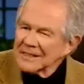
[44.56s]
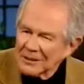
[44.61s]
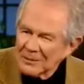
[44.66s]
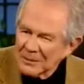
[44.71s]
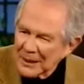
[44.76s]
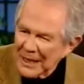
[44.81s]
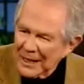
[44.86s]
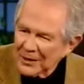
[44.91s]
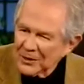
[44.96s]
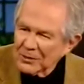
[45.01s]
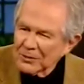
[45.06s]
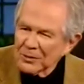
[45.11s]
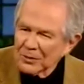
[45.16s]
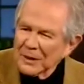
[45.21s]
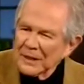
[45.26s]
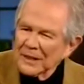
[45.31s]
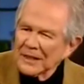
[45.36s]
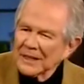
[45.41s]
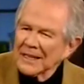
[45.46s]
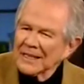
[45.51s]
see some of that
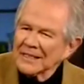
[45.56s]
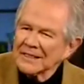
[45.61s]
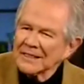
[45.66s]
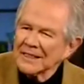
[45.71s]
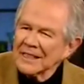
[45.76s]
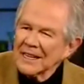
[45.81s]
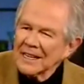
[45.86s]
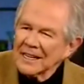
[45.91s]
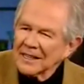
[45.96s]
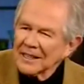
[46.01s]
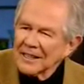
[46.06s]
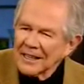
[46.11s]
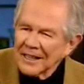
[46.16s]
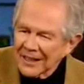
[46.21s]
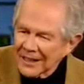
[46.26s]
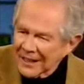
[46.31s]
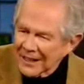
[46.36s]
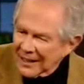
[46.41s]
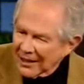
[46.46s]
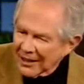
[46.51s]
overweight, and I say,
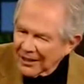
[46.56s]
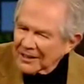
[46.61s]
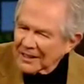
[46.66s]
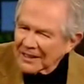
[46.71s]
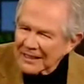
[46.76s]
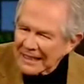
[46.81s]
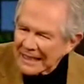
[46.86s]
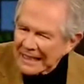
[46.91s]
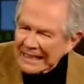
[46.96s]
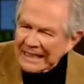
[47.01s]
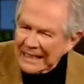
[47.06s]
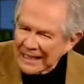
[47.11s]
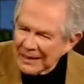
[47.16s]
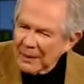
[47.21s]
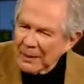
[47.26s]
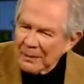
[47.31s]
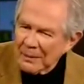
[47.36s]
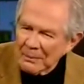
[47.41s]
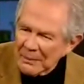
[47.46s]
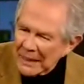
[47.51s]
heart attack
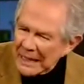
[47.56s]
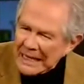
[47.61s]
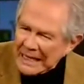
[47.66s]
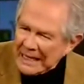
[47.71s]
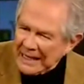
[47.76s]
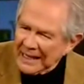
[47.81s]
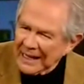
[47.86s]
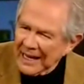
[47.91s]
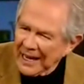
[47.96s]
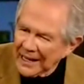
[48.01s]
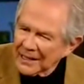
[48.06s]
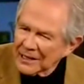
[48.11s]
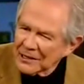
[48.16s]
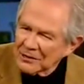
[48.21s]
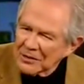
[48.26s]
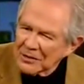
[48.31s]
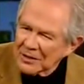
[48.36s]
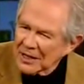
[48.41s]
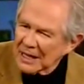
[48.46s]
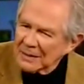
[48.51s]
in the making. How do
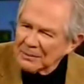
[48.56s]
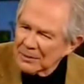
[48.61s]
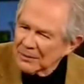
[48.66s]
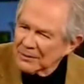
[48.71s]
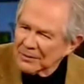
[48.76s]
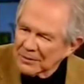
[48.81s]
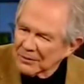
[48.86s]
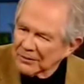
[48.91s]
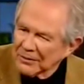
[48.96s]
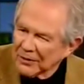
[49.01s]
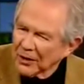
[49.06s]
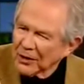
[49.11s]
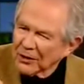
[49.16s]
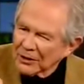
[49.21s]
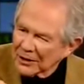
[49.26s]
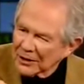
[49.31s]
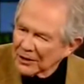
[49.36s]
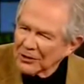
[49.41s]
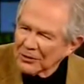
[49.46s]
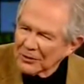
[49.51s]
you keep them from
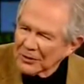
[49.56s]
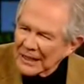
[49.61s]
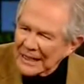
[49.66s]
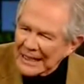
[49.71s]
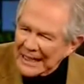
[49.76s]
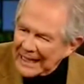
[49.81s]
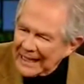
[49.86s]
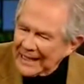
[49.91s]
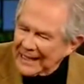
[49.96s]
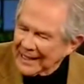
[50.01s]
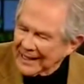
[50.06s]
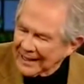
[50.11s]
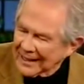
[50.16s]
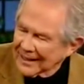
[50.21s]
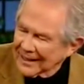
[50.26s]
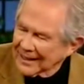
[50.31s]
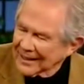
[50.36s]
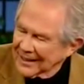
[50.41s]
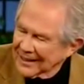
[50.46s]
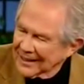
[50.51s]
falling over
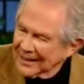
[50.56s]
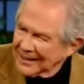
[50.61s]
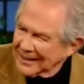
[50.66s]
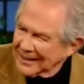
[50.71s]
dead?